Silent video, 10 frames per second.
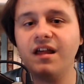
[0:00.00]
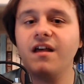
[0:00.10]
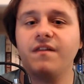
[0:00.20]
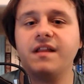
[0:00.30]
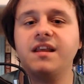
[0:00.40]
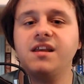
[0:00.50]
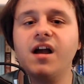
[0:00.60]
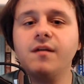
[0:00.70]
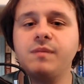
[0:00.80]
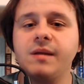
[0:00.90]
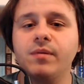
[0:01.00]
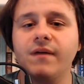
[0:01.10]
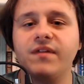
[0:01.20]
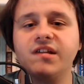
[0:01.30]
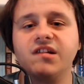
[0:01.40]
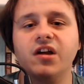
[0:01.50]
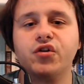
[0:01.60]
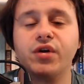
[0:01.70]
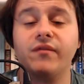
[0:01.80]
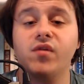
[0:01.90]
that the young people of this
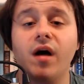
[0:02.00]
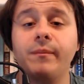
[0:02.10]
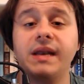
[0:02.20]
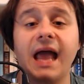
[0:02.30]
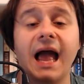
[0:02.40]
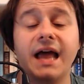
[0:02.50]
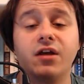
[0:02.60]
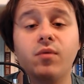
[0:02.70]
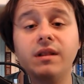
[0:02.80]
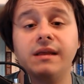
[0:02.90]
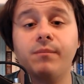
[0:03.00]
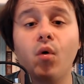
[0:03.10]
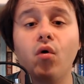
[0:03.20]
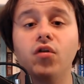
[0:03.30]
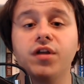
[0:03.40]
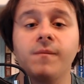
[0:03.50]
country have not been adequately polled,